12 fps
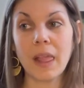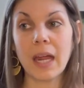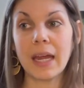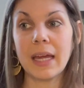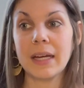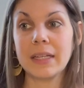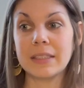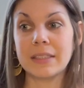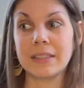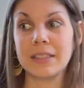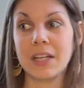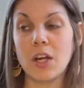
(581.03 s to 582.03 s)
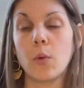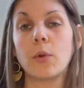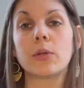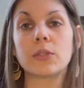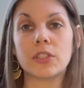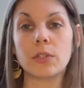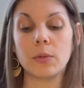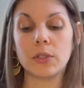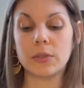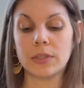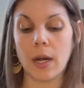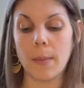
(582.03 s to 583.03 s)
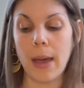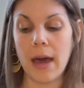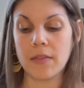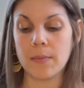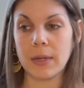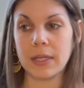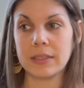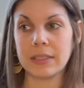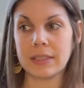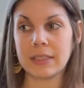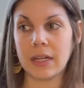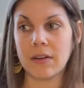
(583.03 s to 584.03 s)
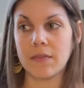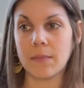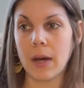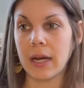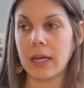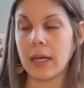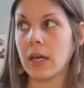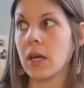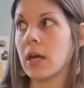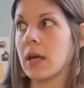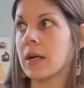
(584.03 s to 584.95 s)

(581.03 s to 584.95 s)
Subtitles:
and we usually will use our math beads instead of money.